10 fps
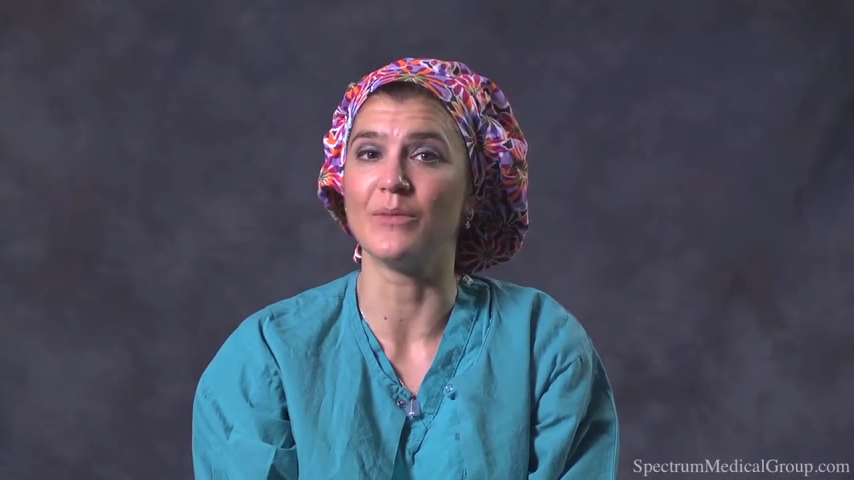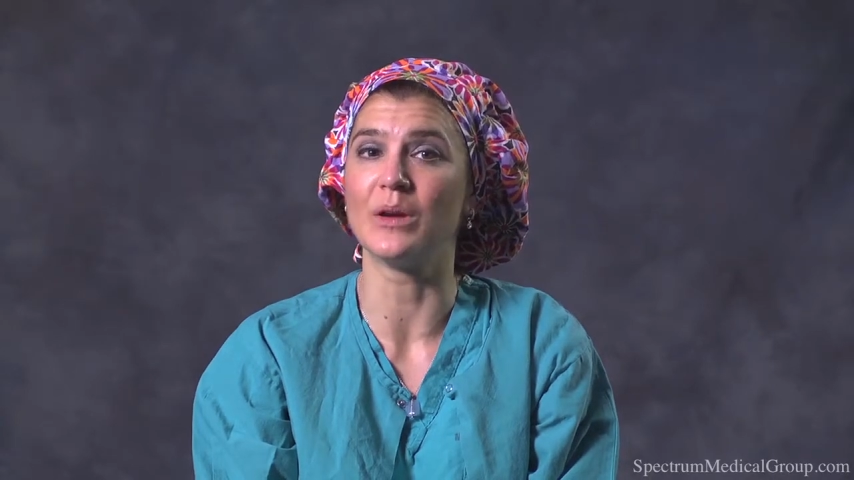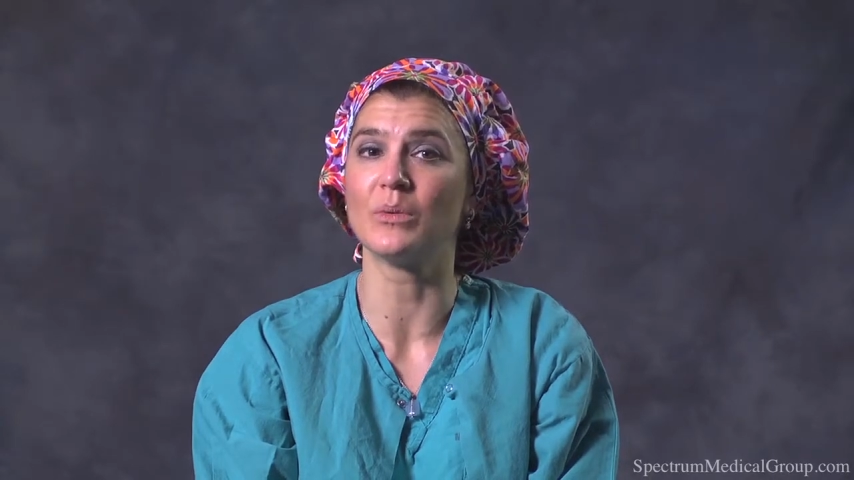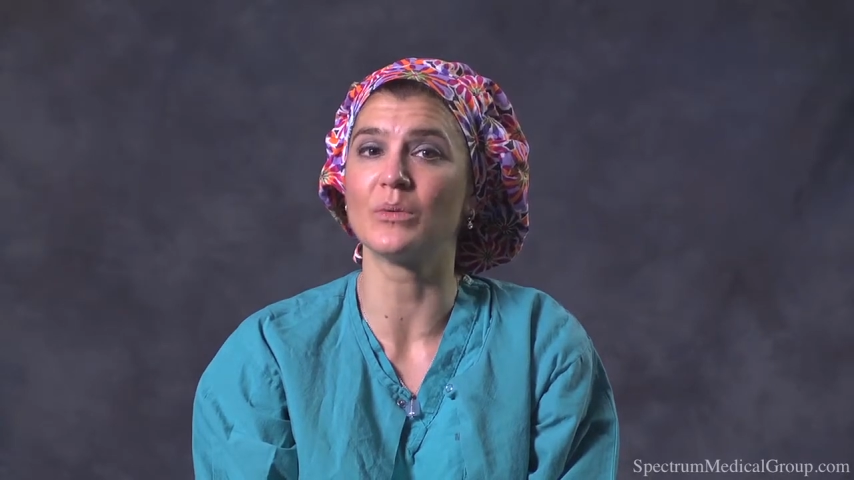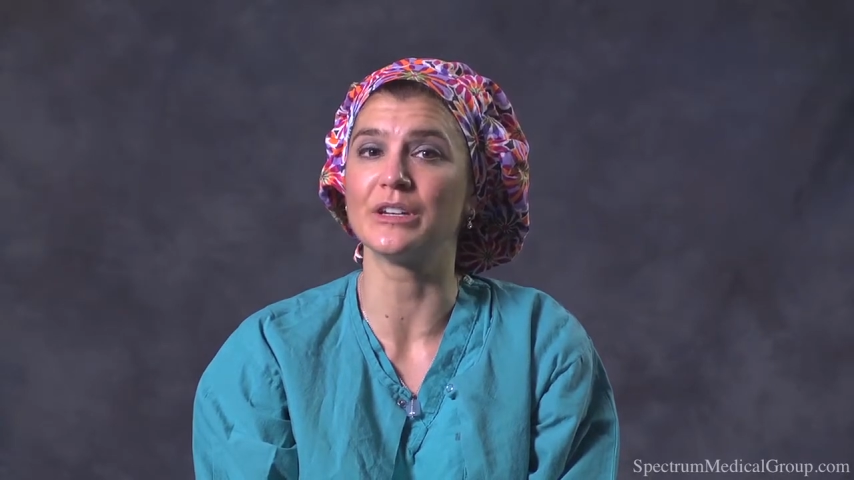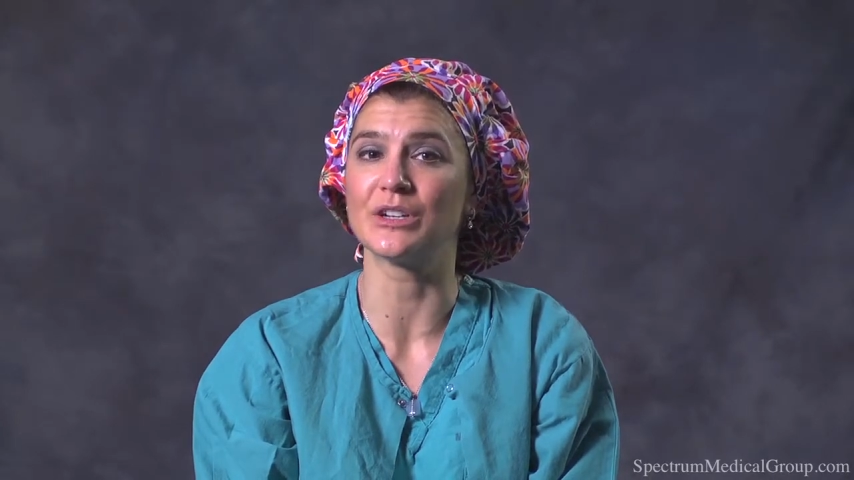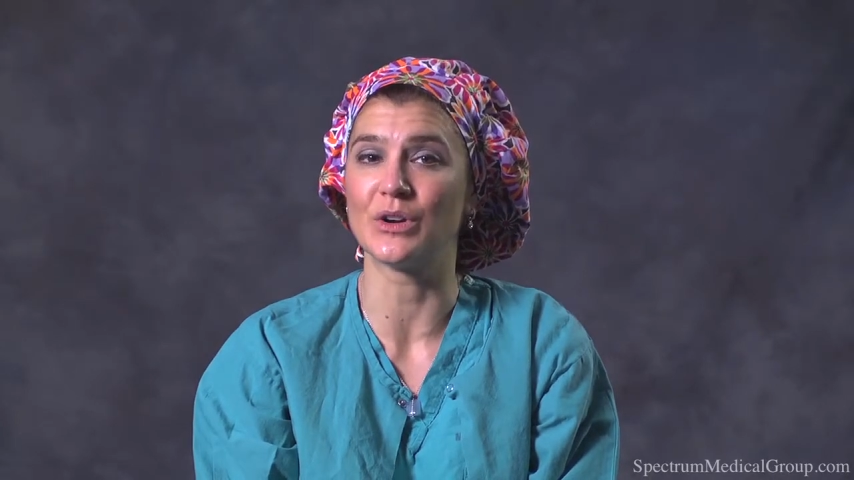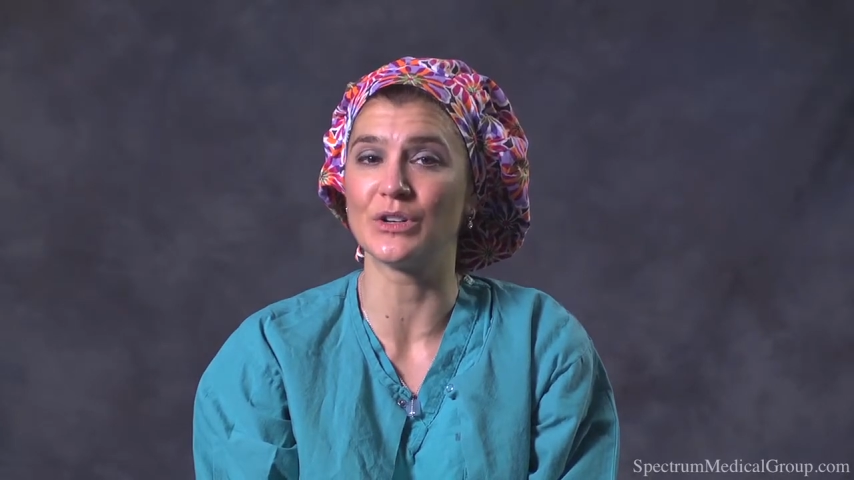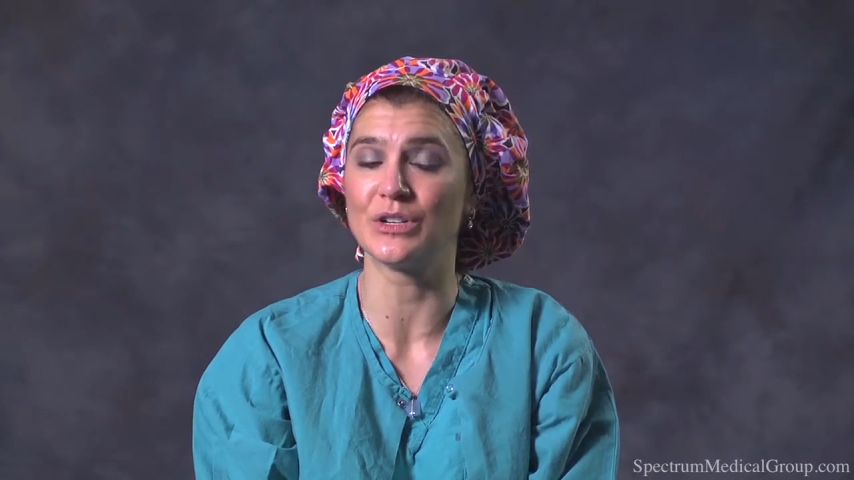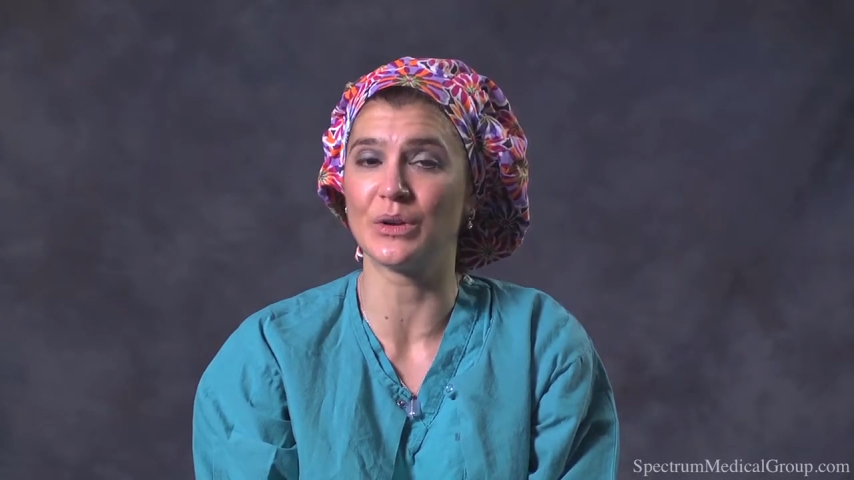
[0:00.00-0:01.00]
and we will
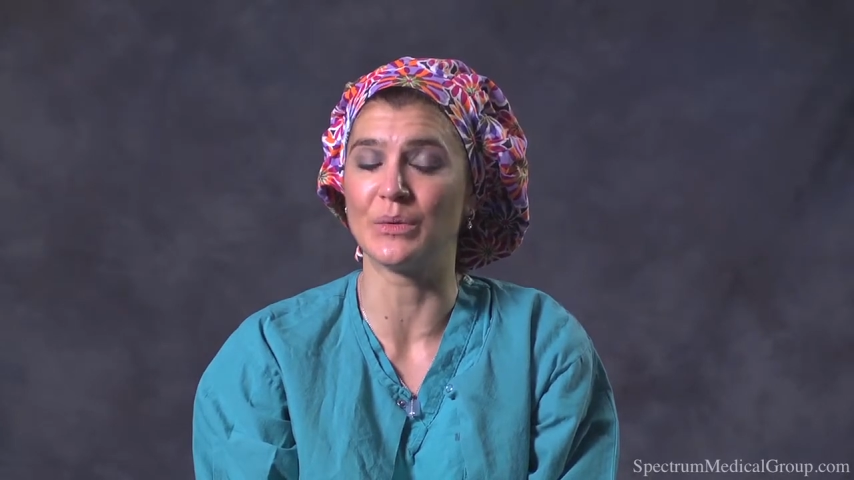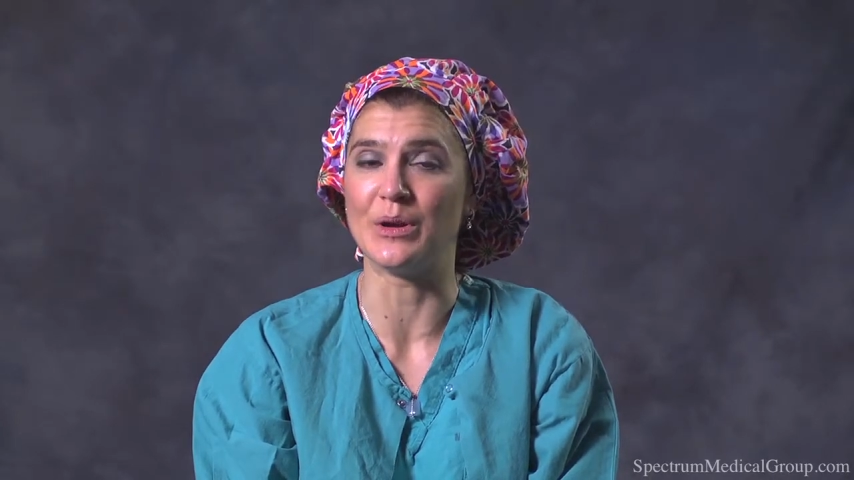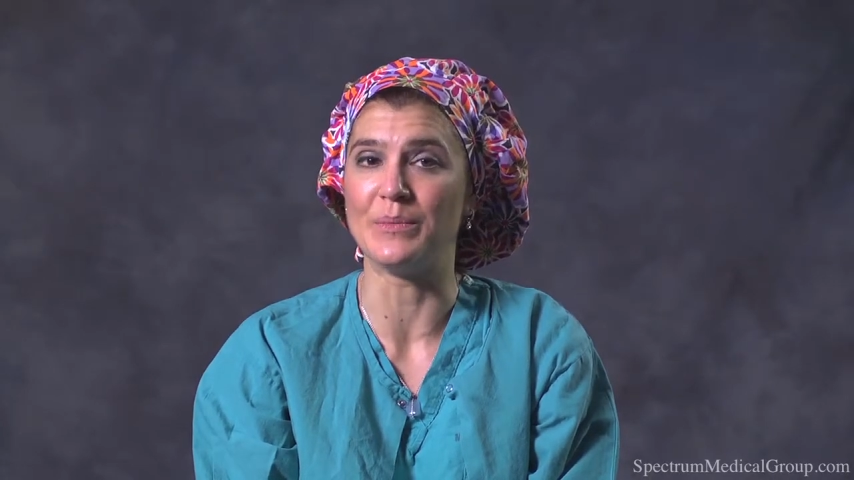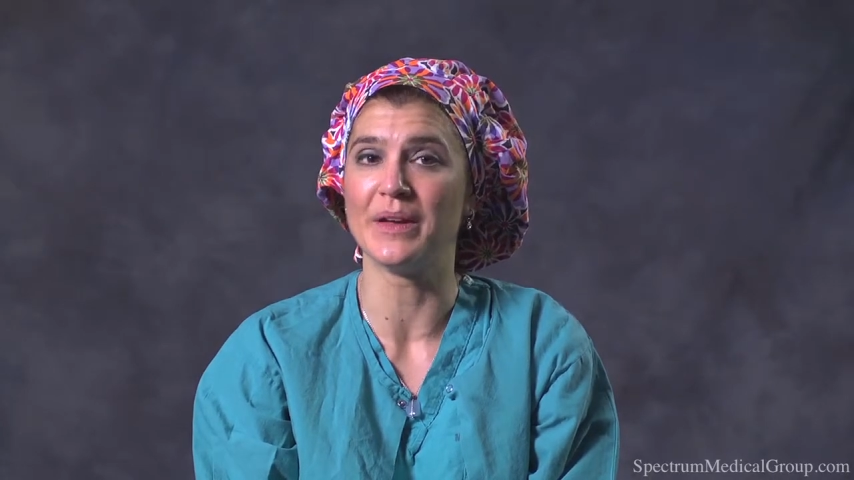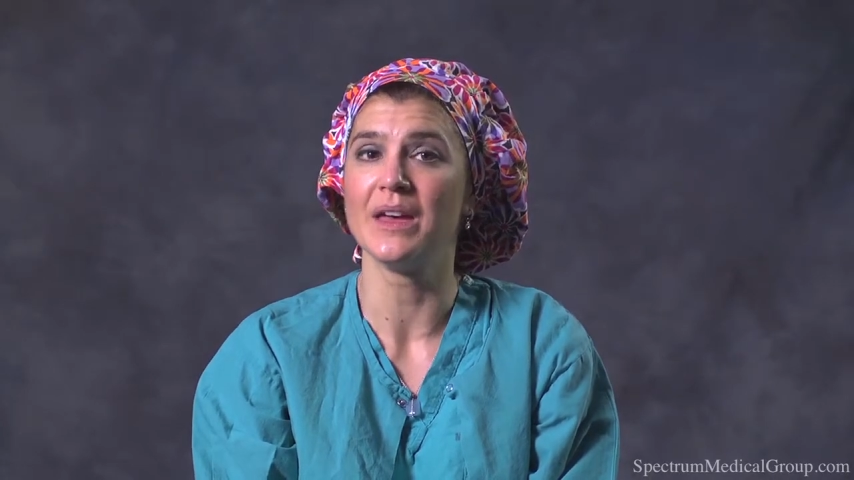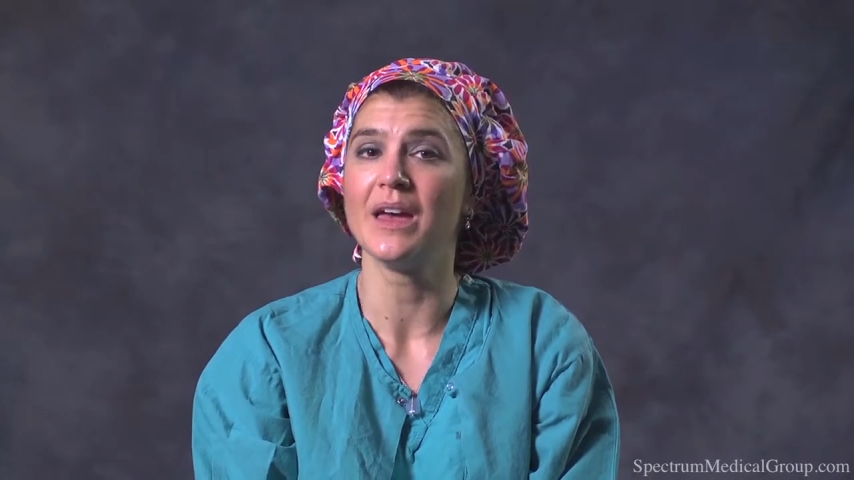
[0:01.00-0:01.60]
return to your room